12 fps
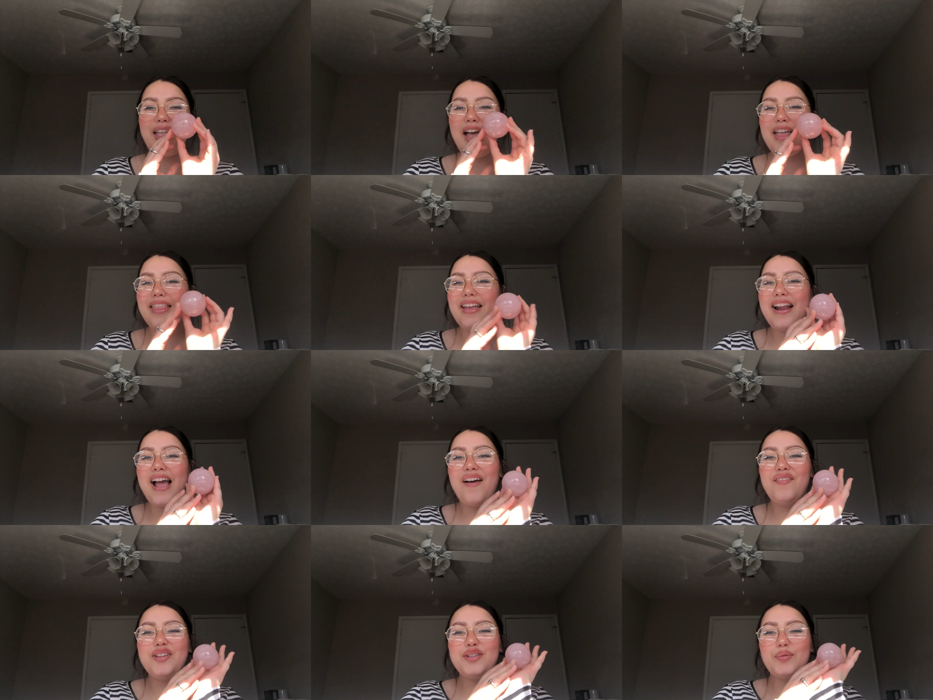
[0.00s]
And then I have
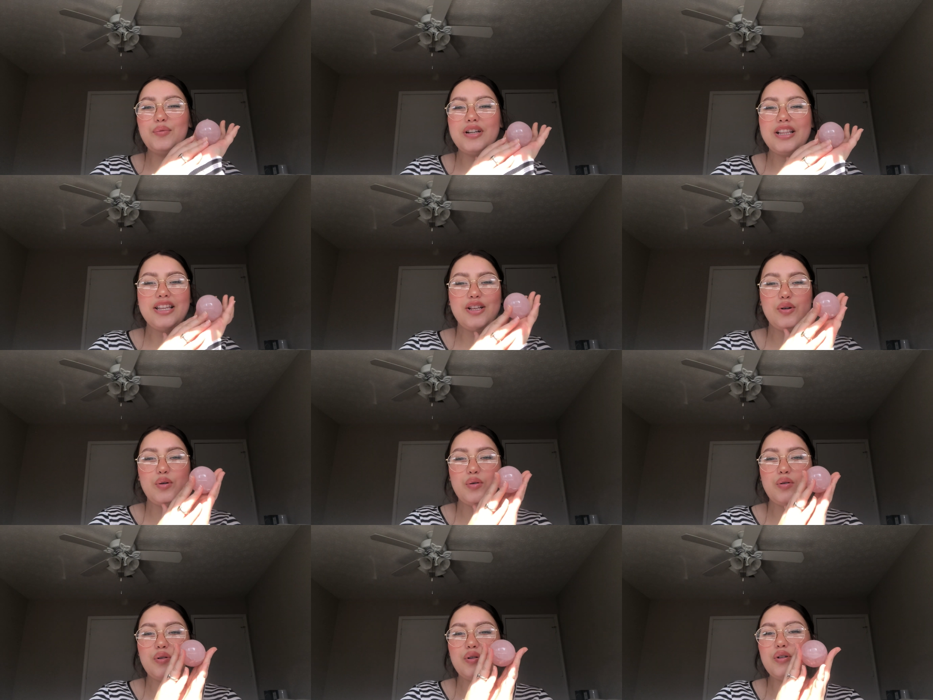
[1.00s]
this really
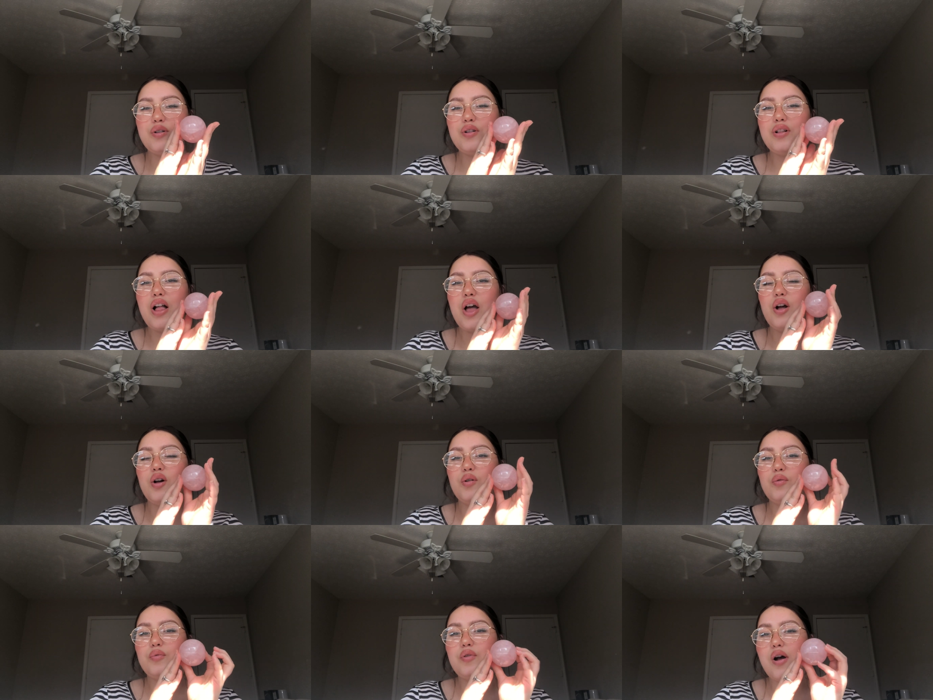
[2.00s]
cool
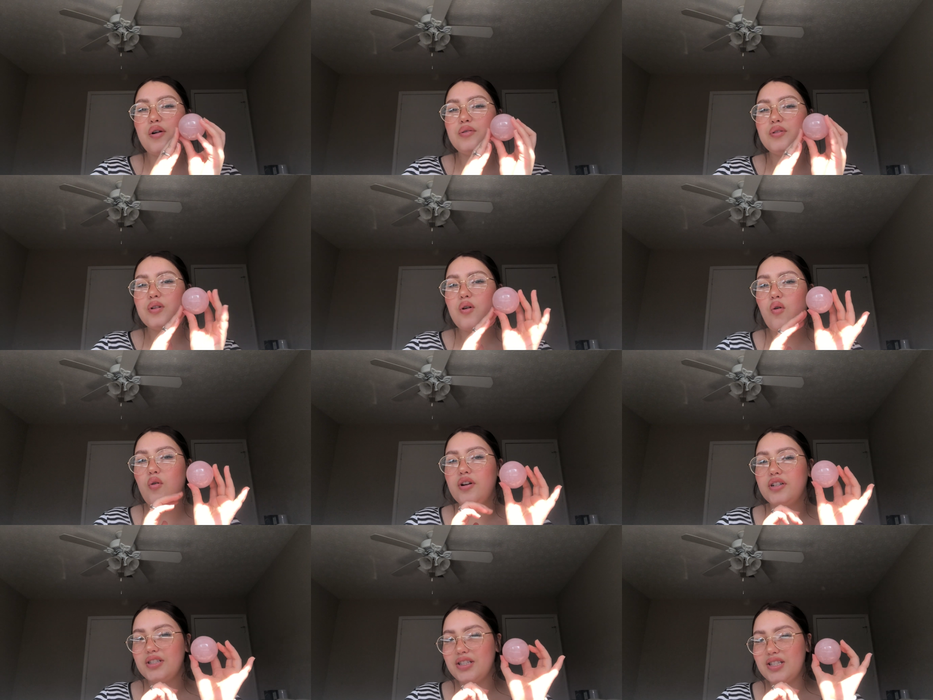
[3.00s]
rose
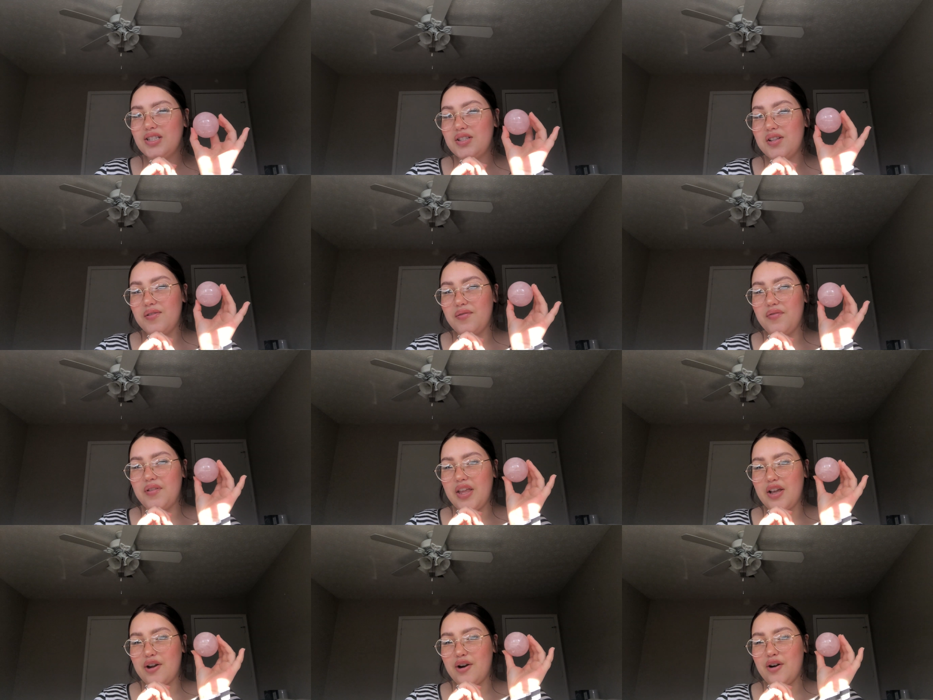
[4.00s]
quartz
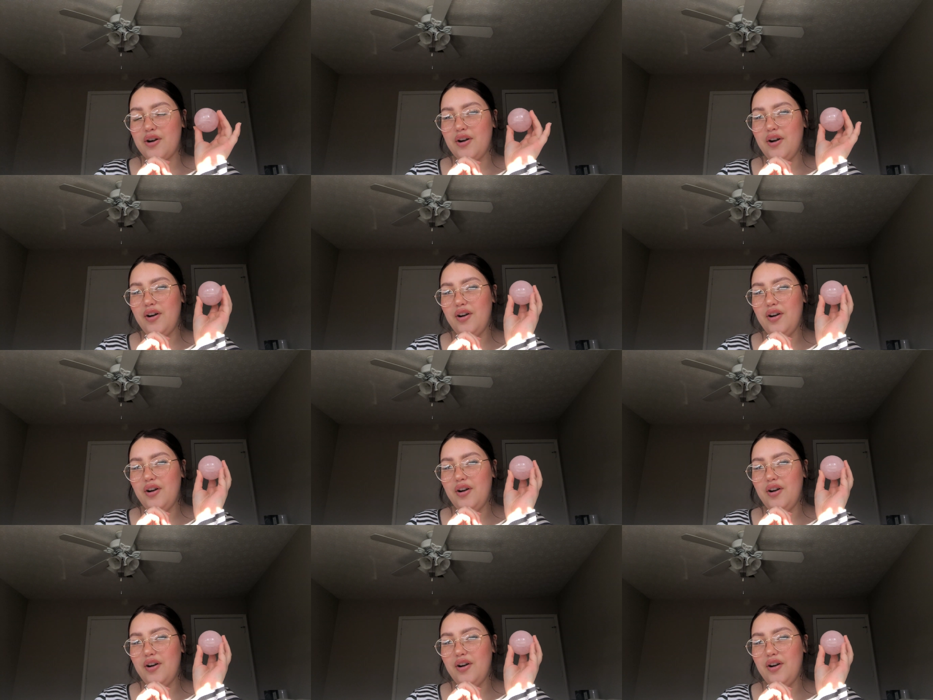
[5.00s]
sphere.